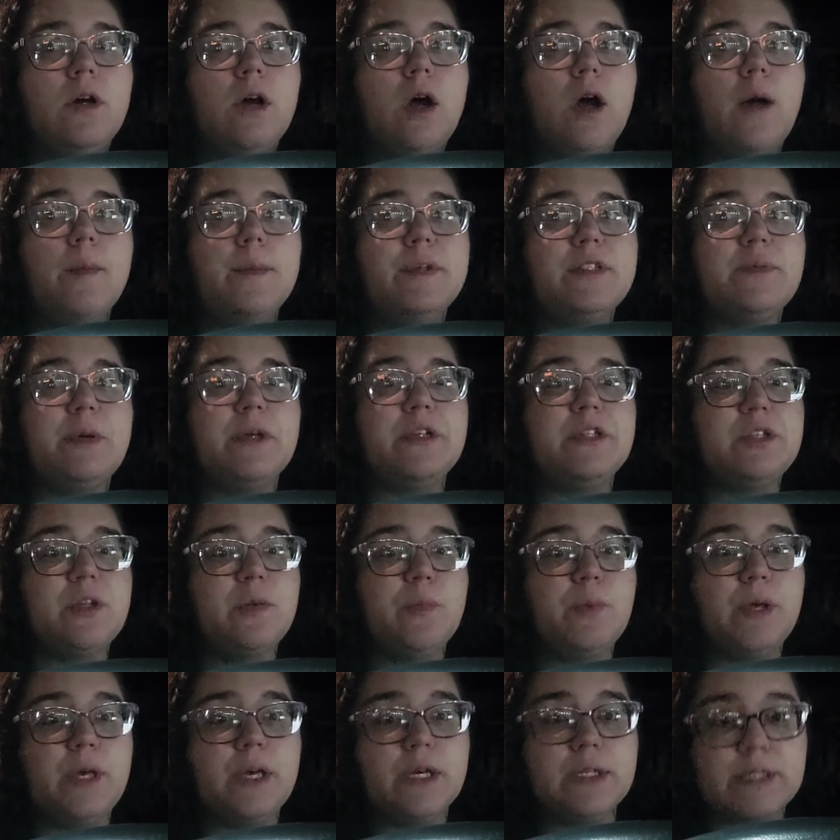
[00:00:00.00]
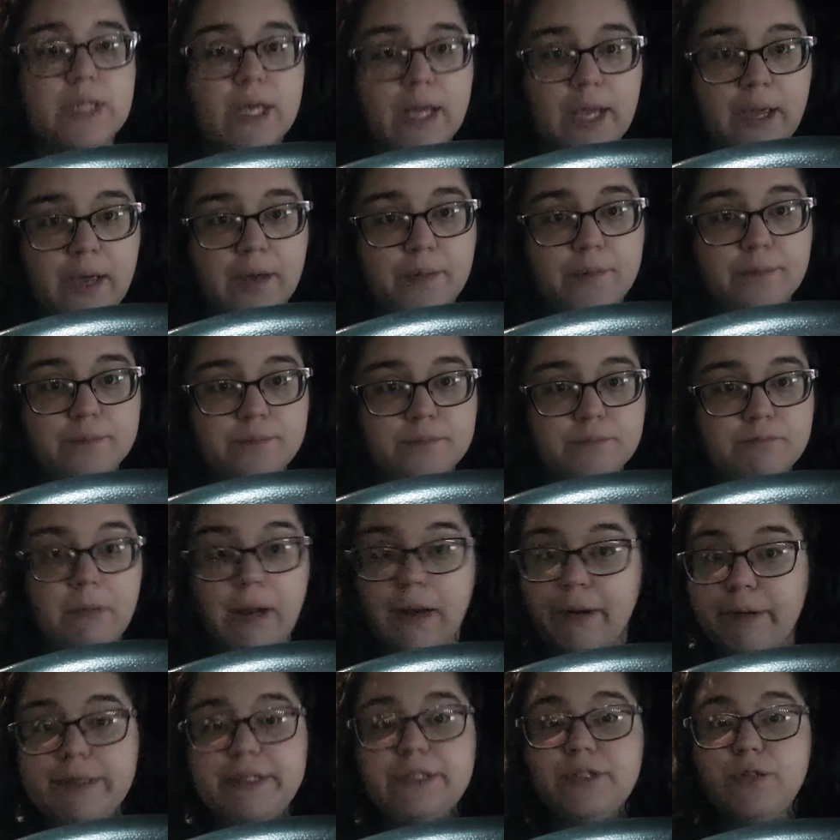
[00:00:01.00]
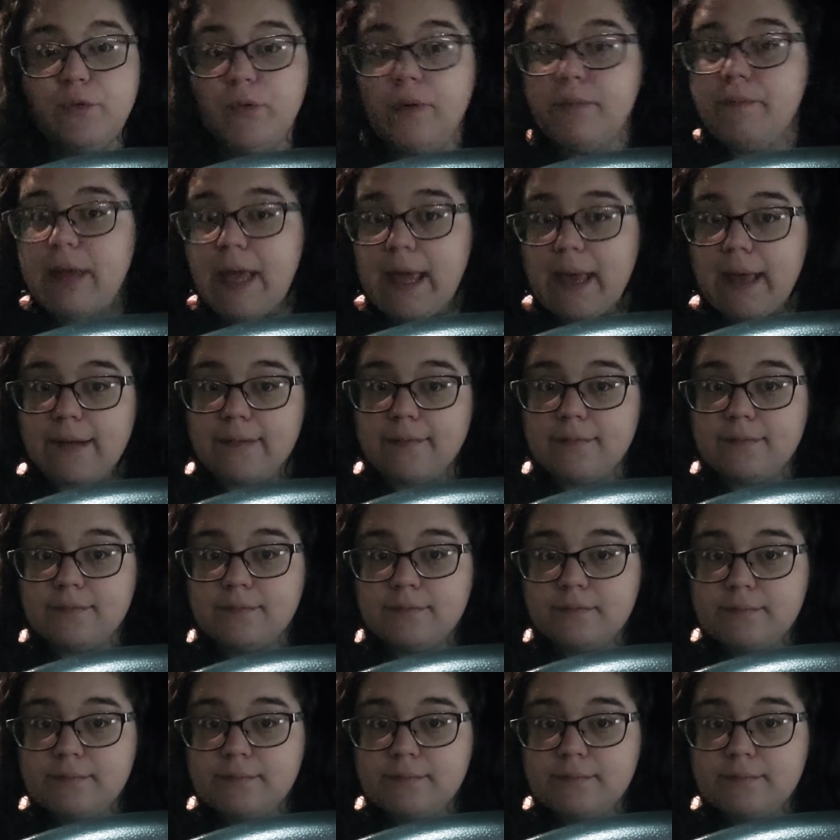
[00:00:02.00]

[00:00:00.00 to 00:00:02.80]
especially because I am married to a man,